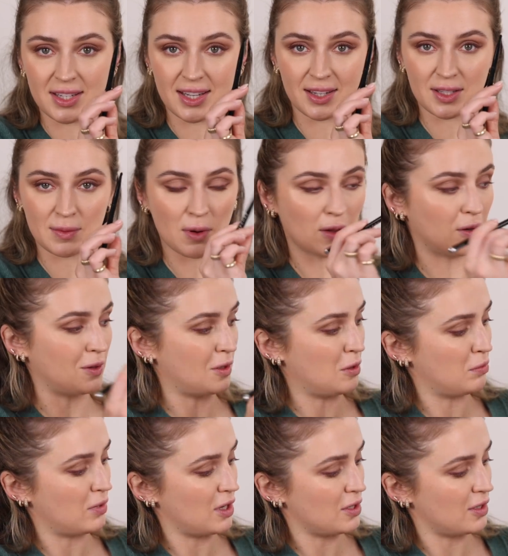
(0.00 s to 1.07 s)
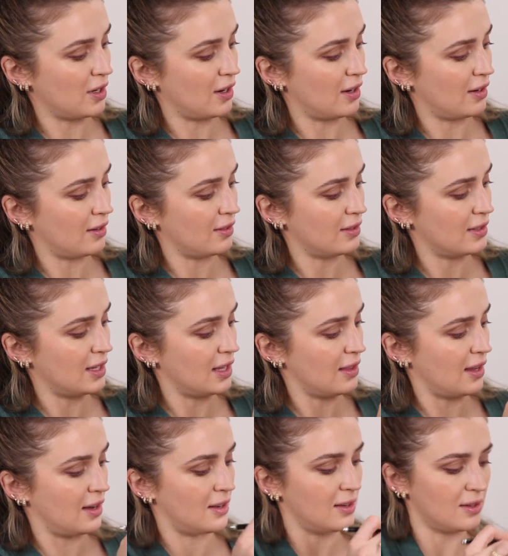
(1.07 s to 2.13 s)
take a smaller little brush here, take
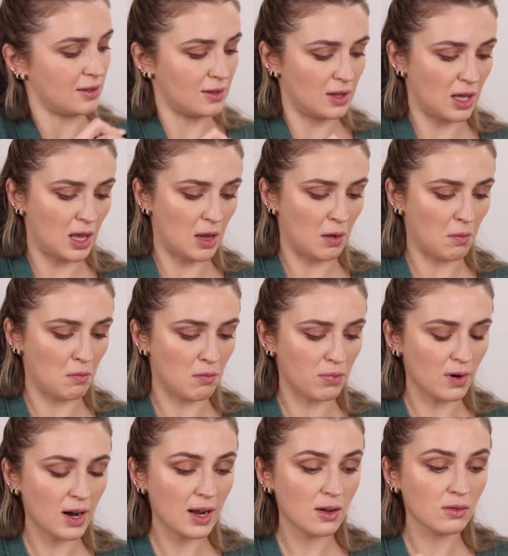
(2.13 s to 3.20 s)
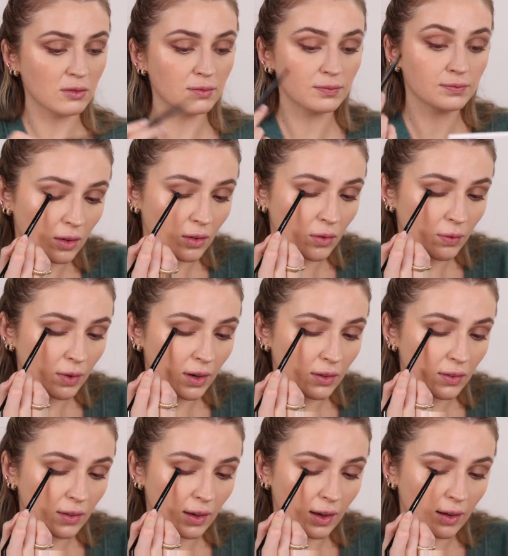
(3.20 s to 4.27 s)
that in the brown and just press
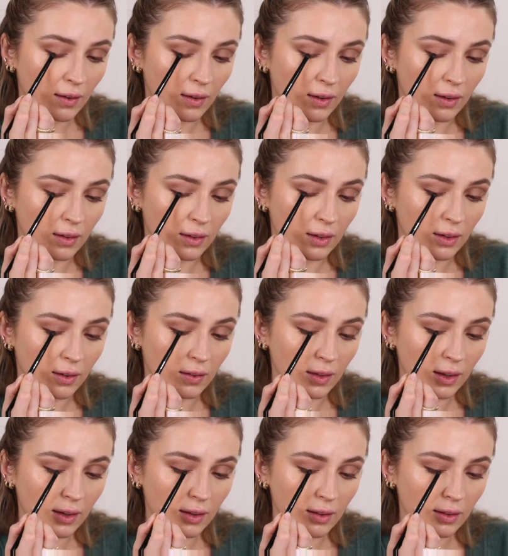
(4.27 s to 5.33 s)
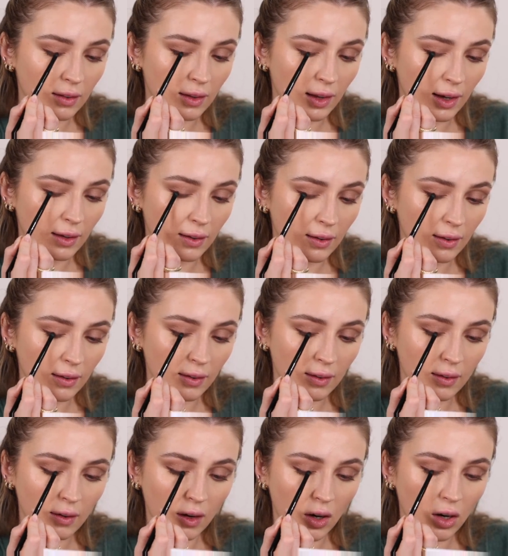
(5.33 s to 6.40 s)
that onto the liner.
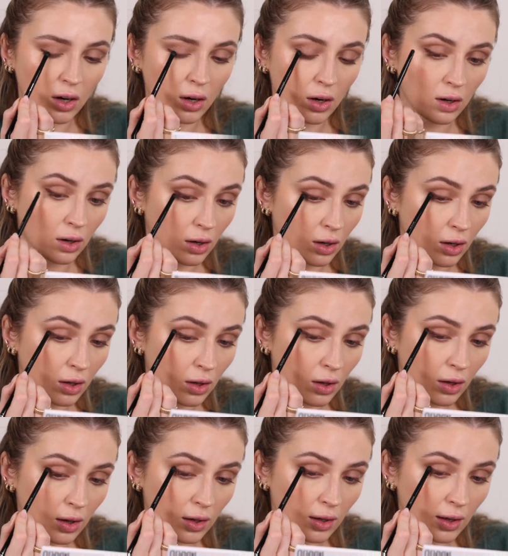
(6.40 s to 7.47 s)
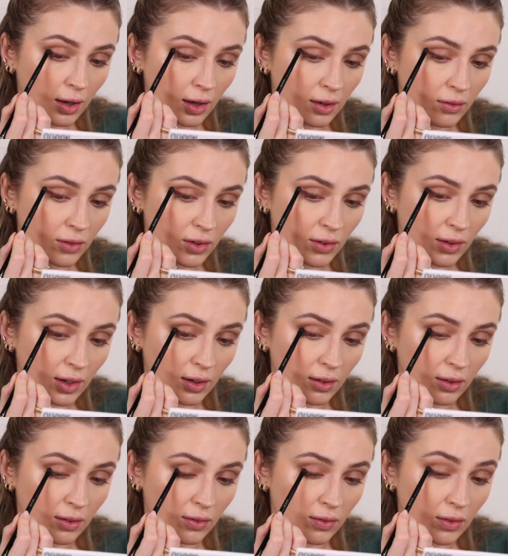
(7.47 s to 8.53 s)
And he kind of just like
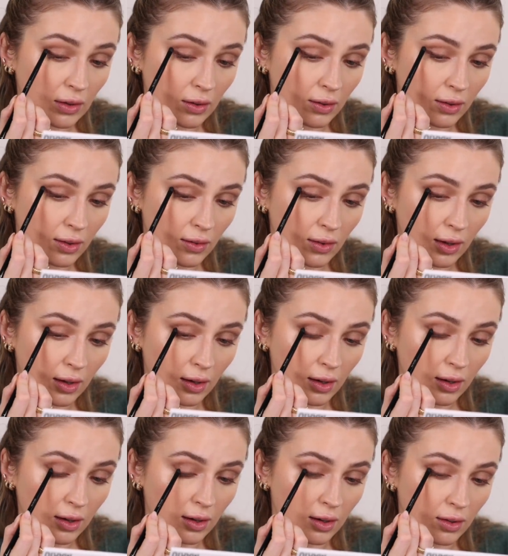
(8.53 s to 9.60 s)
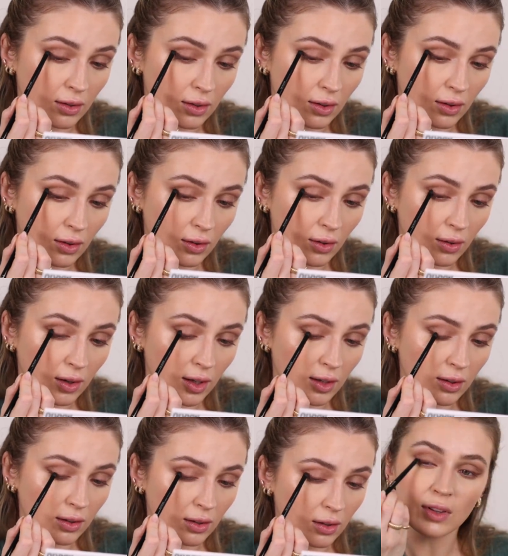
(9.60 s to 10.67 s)
diffuses it into the
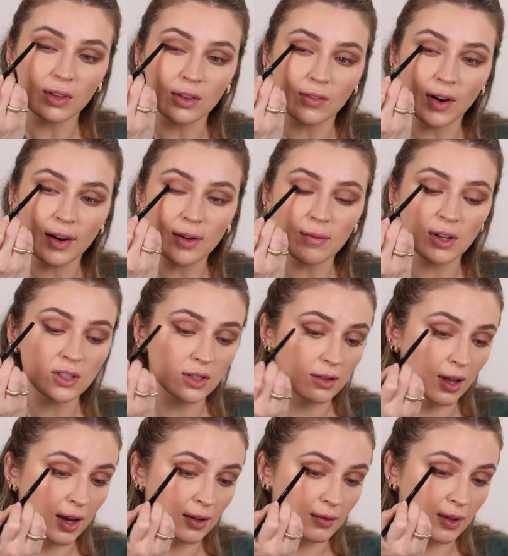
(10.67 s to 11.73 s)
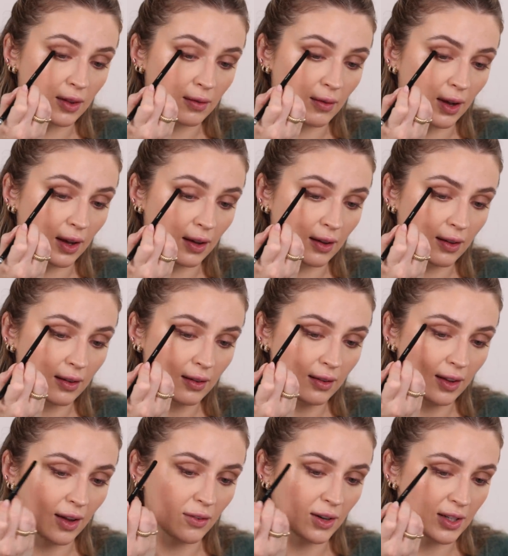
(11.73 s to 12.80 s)
crease. This is very much in line with my
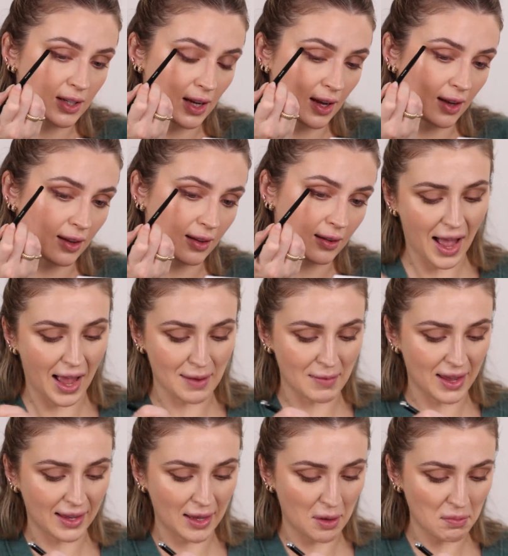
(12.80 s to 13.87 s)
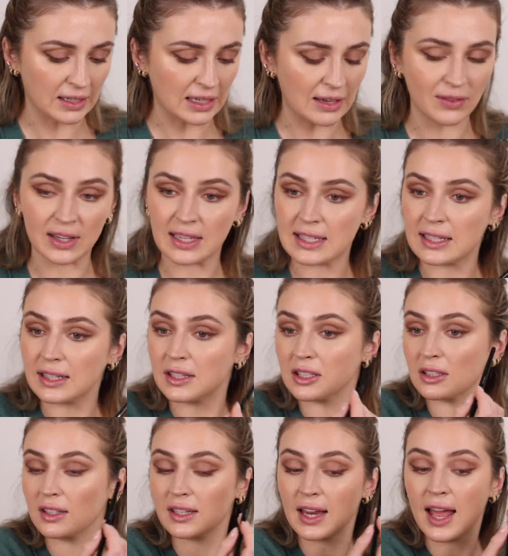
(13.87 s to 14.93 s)
everyday eye makeup and giving it a
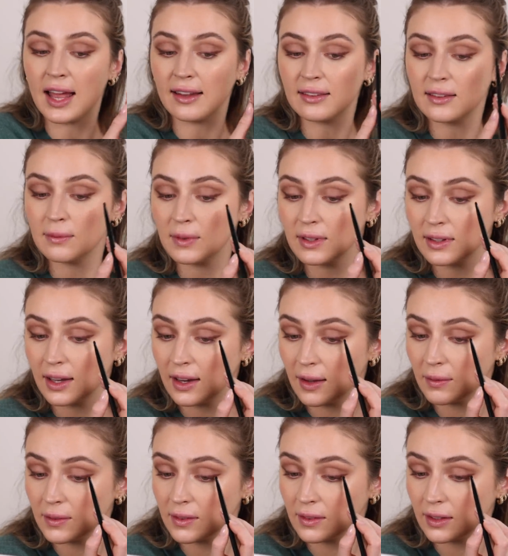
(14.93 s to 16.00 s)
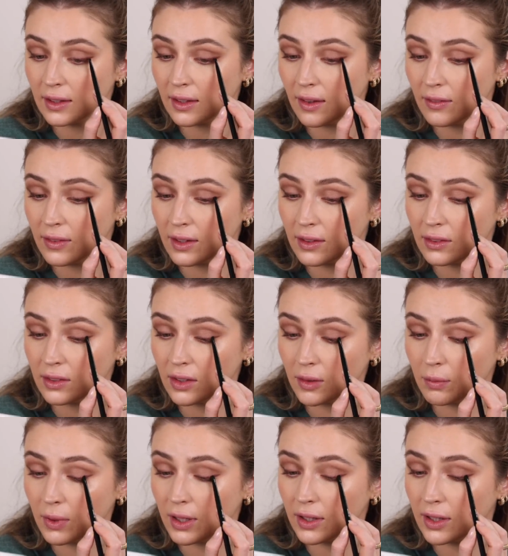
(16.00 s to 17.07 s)
little enhancement. I absolutely love this,
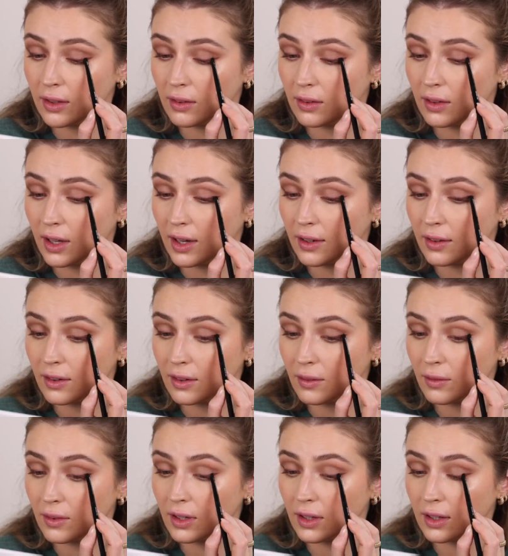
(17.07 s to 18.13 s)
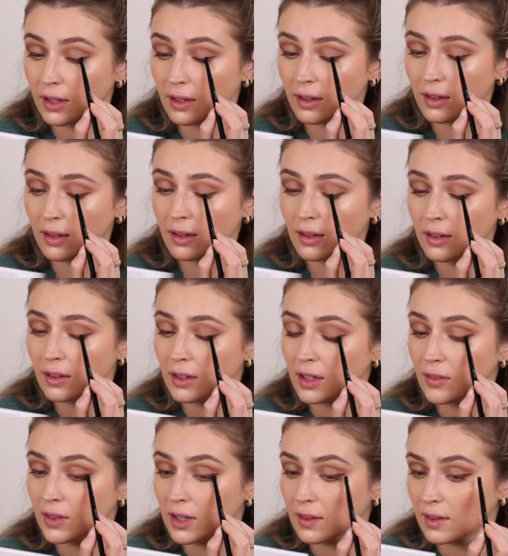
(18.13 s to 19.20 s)
just blending out a liner and really
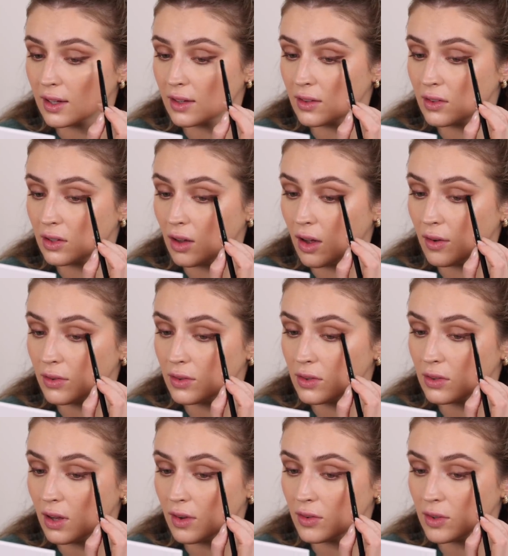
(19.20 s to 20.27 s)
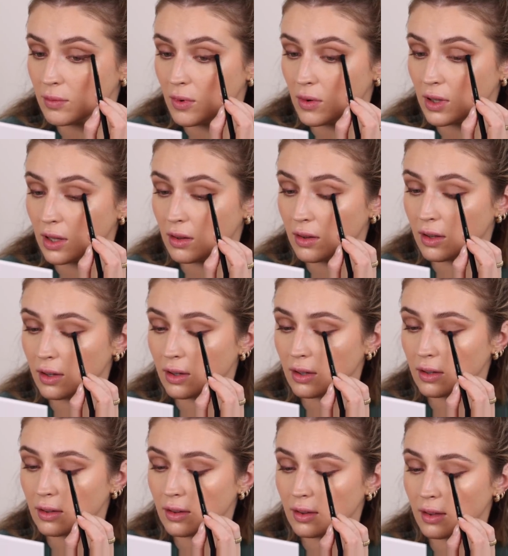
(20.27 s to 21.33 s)
giving it that soft, soft smoky look.
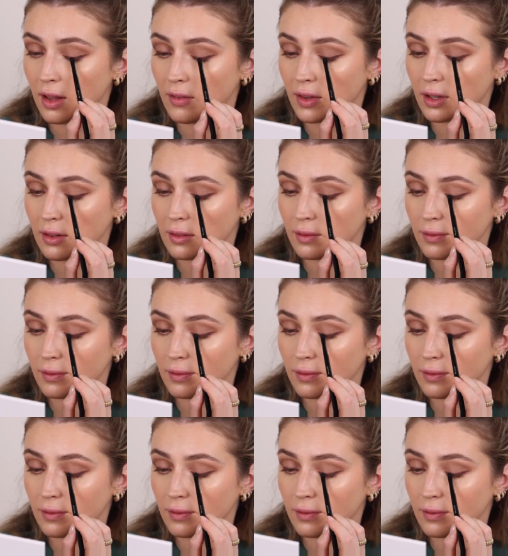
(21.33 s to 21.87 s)
Love it.